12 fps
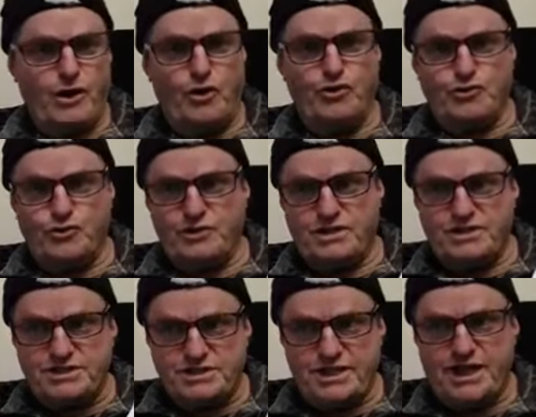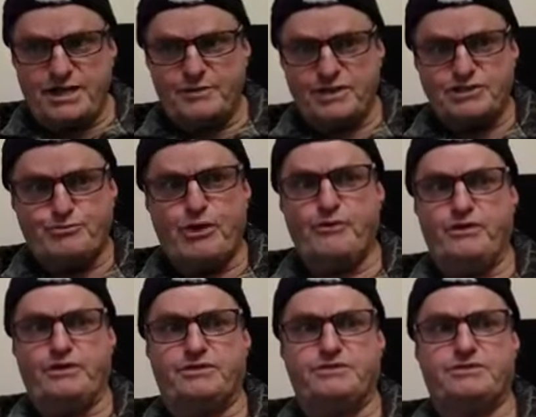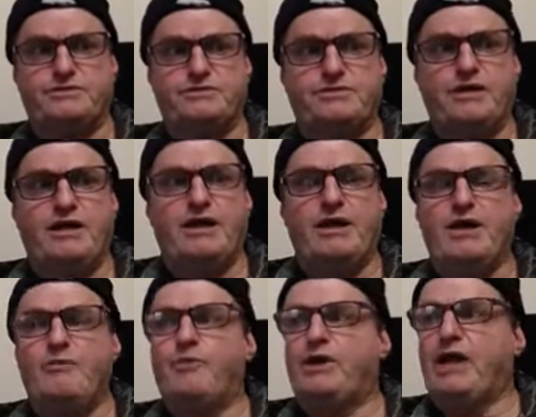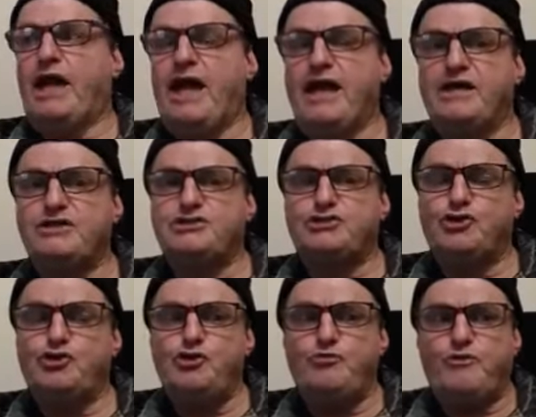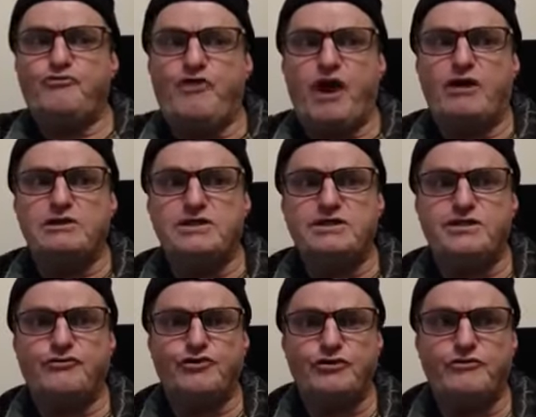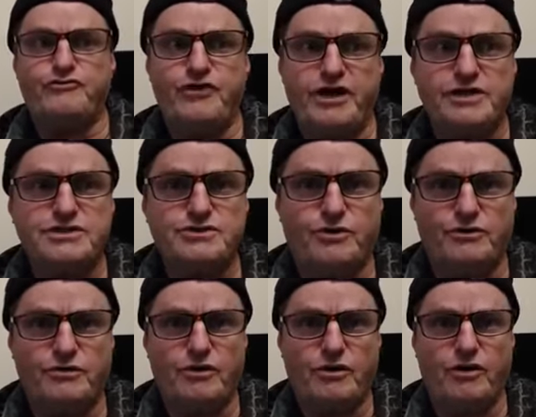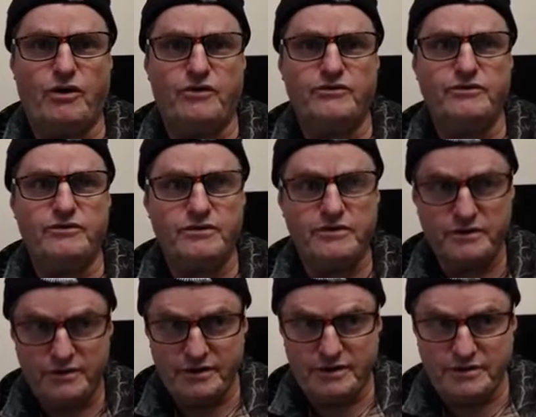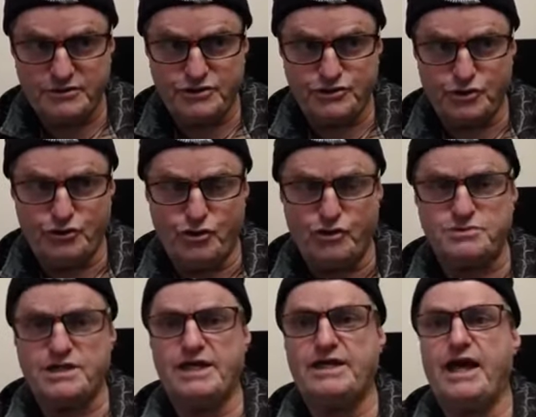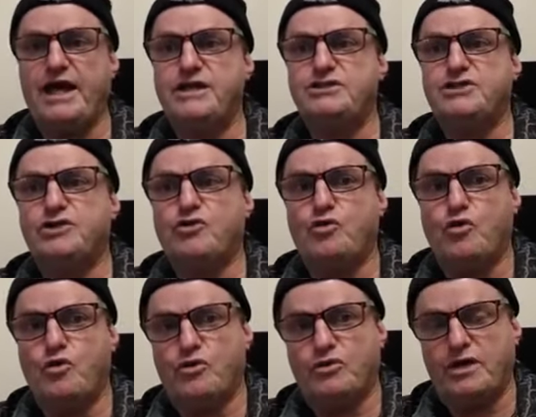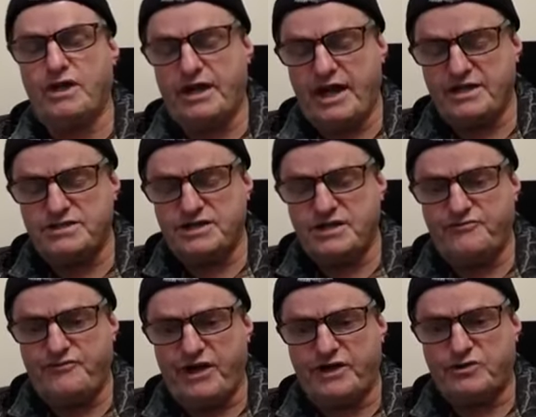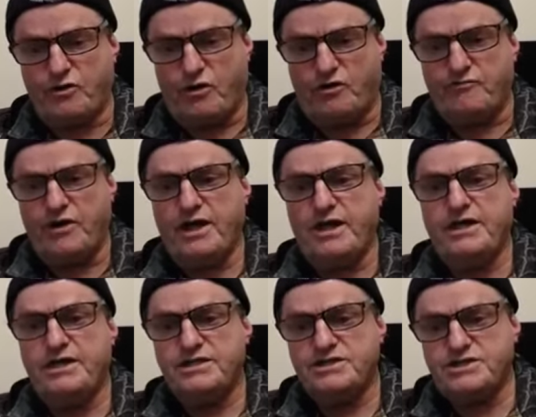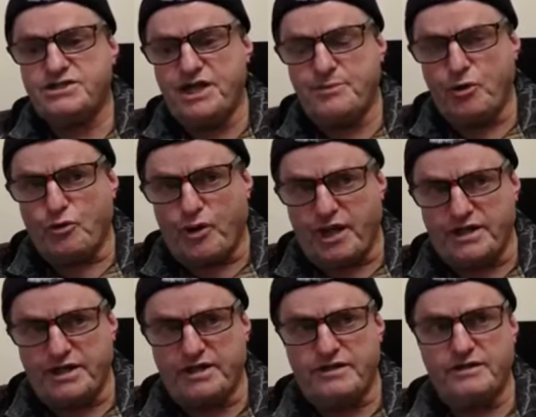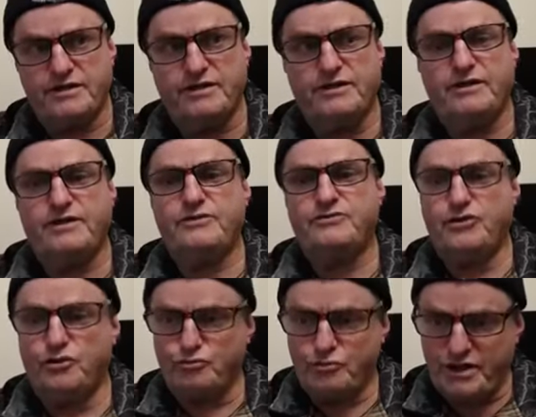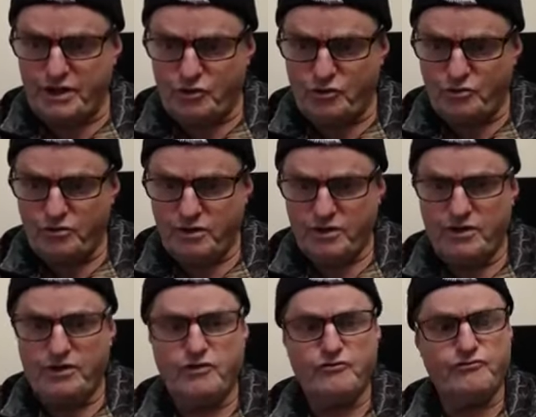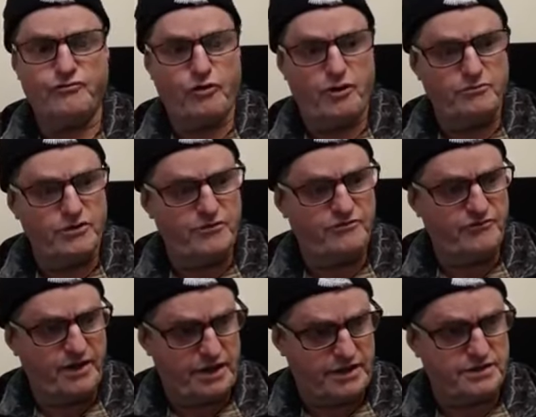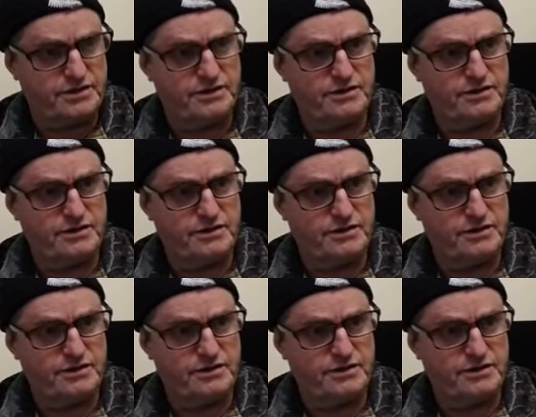go through the same experience, but it has two profoundly different effects on on the two groups. It has the core it has the effect of separating the real from the fake.